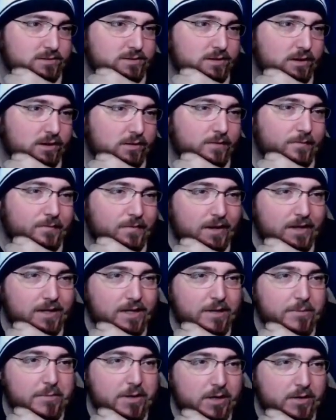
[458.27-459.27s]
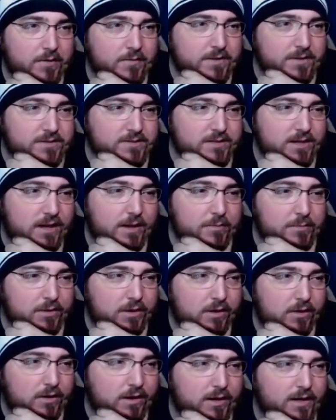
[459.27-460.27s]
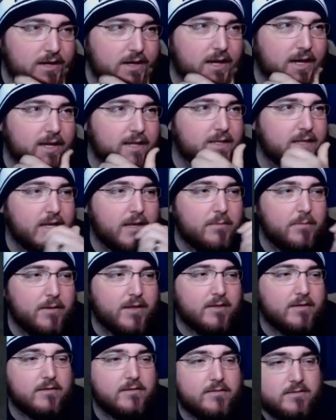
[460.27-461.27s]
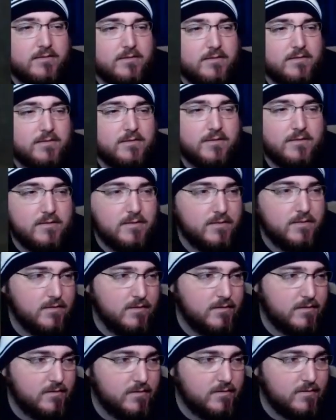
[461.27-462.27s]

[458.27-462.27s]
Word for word: Don't fucking move this time, Lara. God damn it. Not so bad.